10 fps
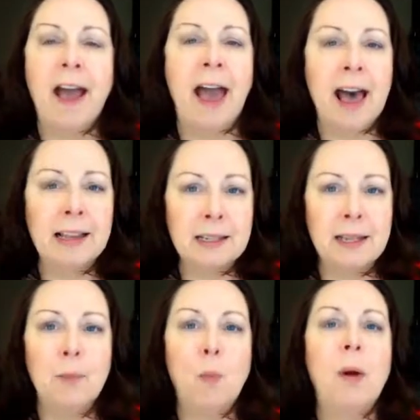Ask
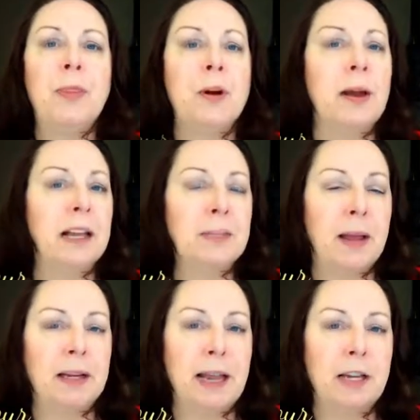them what their
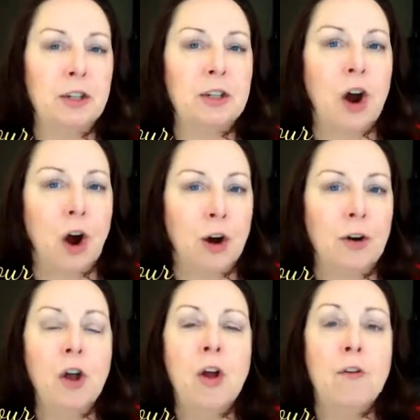expectations
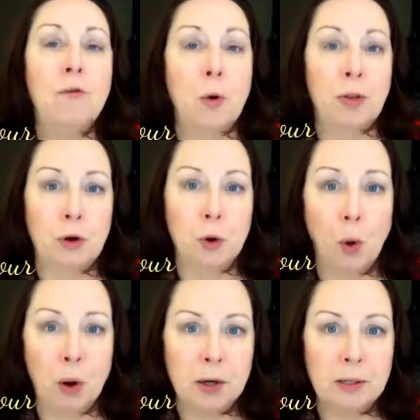are for the
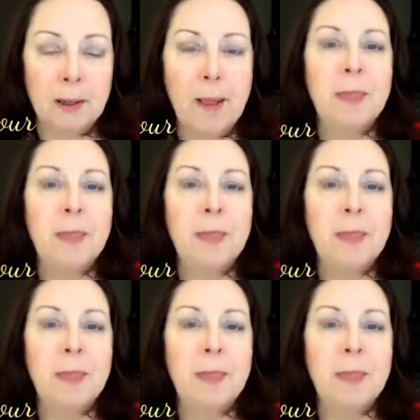course.